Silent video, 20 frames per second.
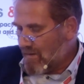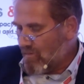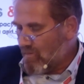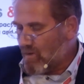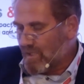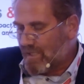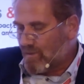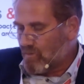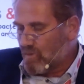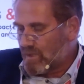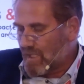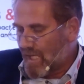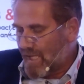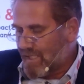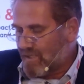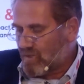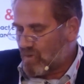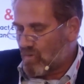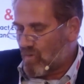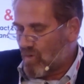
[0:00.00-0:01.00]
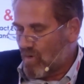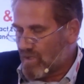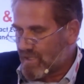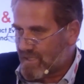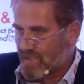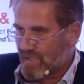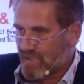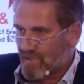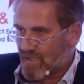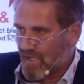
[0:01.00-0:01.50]
what I would like to
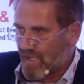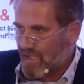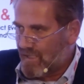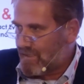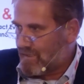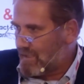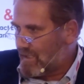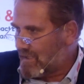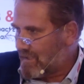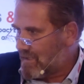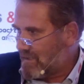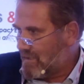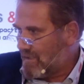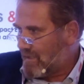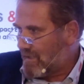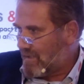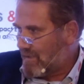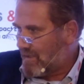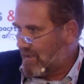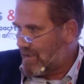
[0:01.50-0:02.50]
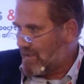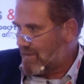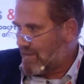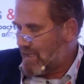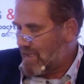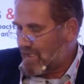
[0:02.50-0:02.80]
concentrate at